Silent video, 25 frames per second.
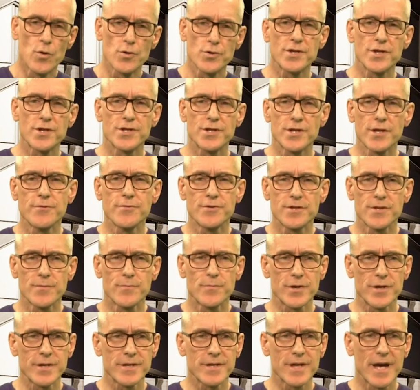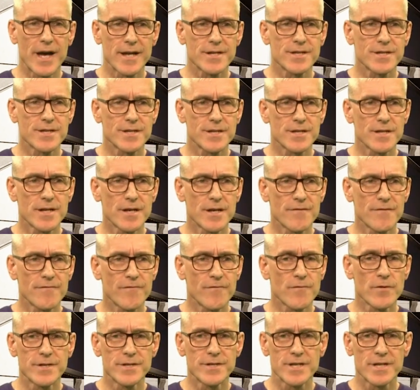more to do to bring that
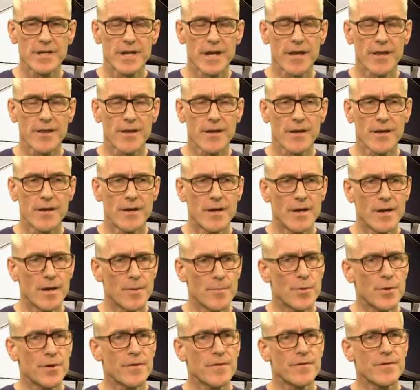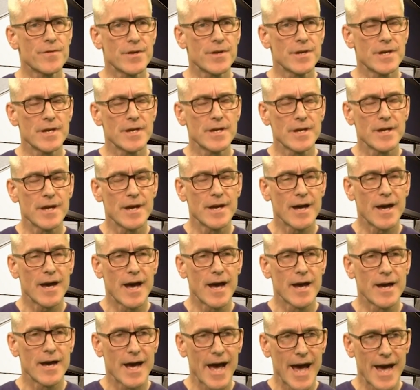fully together. But the
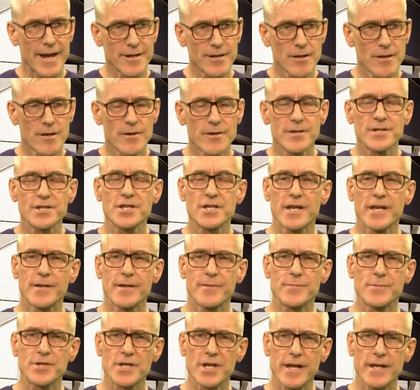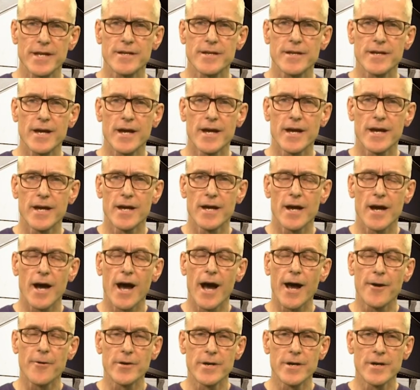Analyze team take
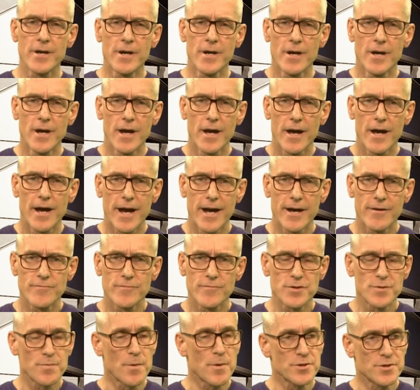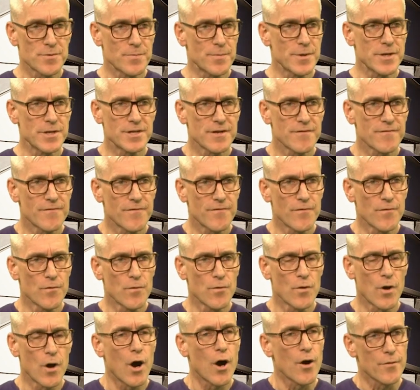our responsibility
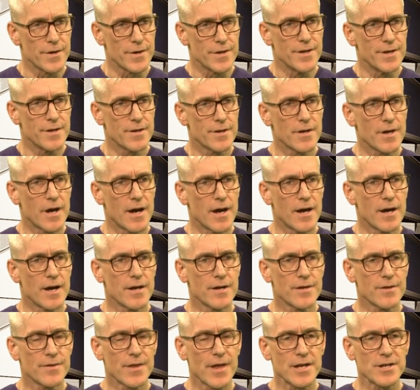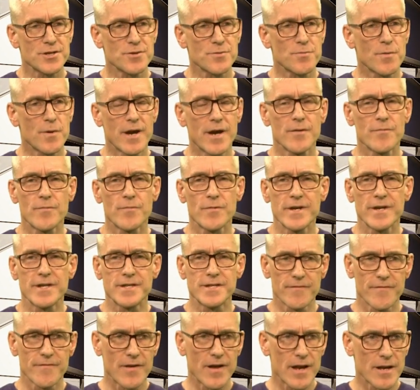for Orin. That's where we
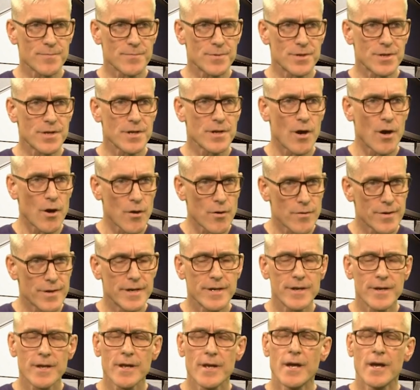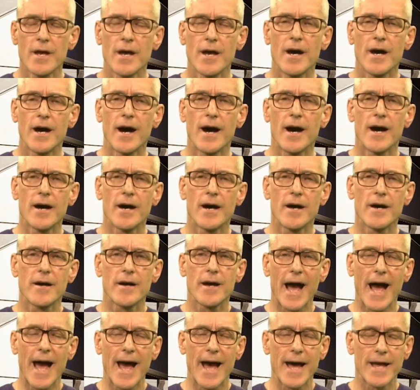developed Orin,
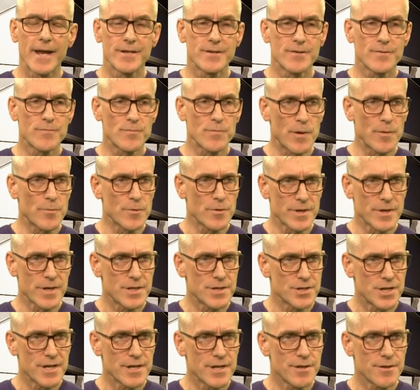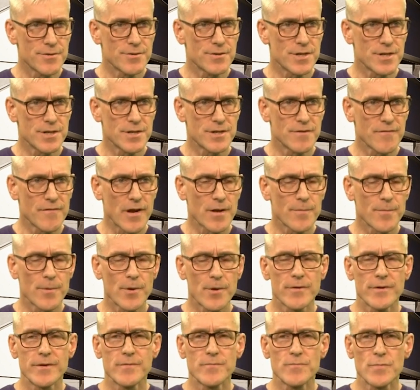and we will continue to develop
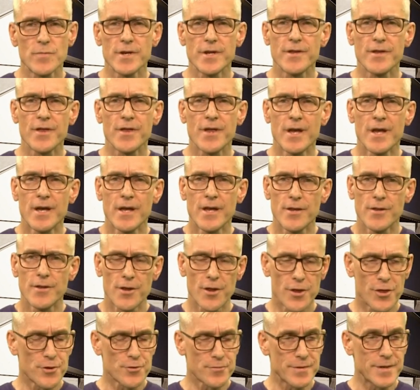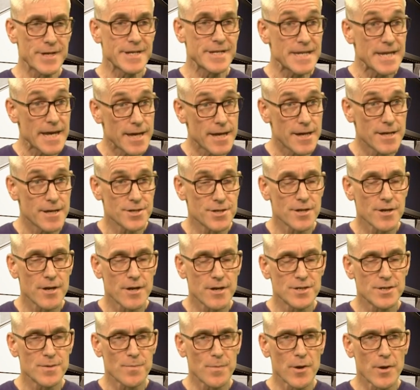Orin with the 3 tiers
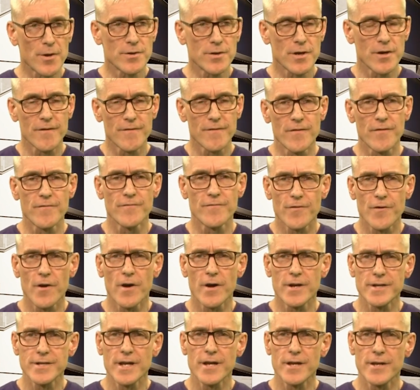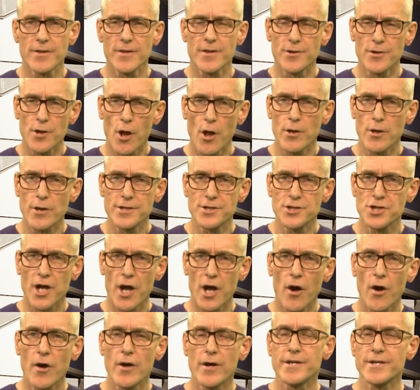that I spoke of on Friday: the knowledge
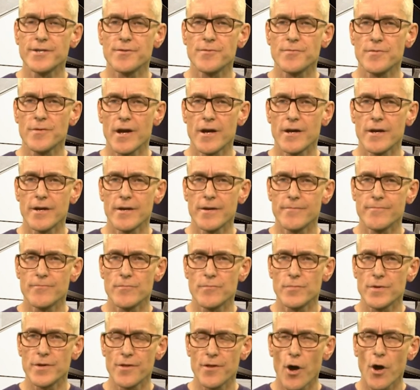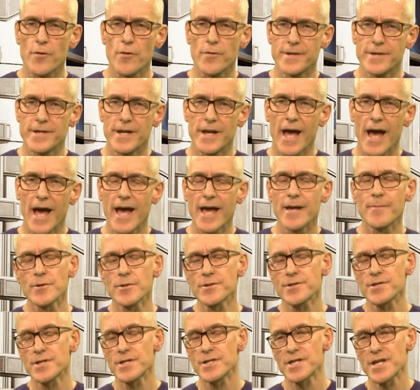guide with Orin
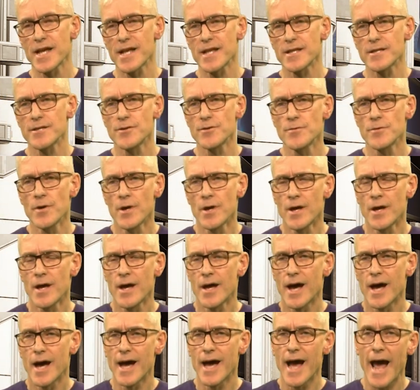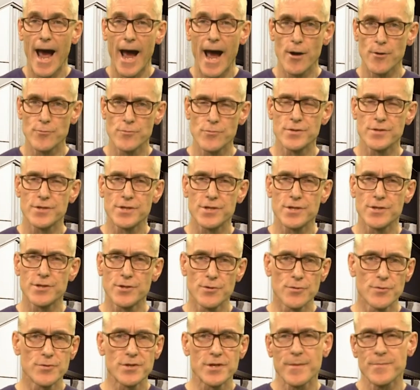able to tell you how to
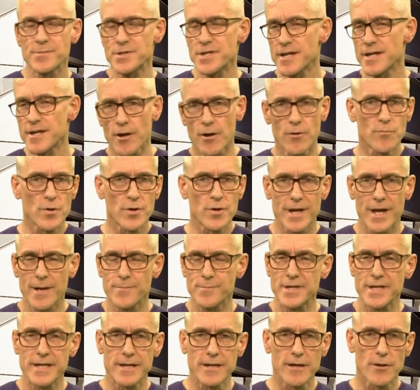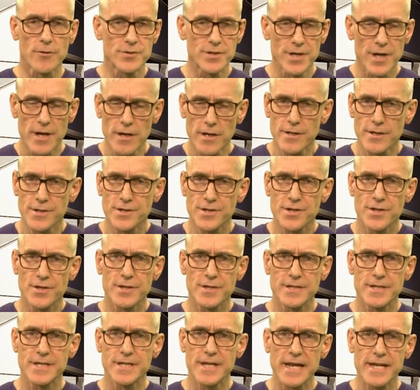use Apteco and what Apteco does,
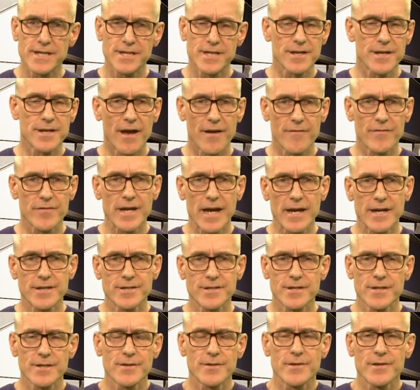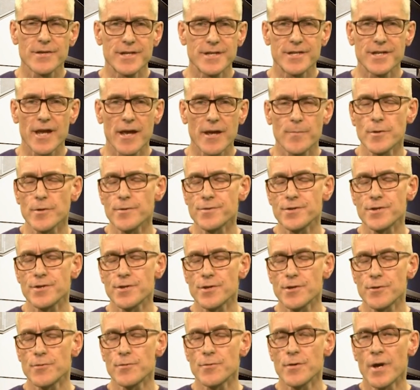the data navigator that is able
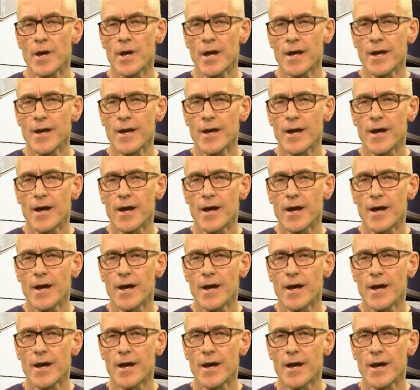to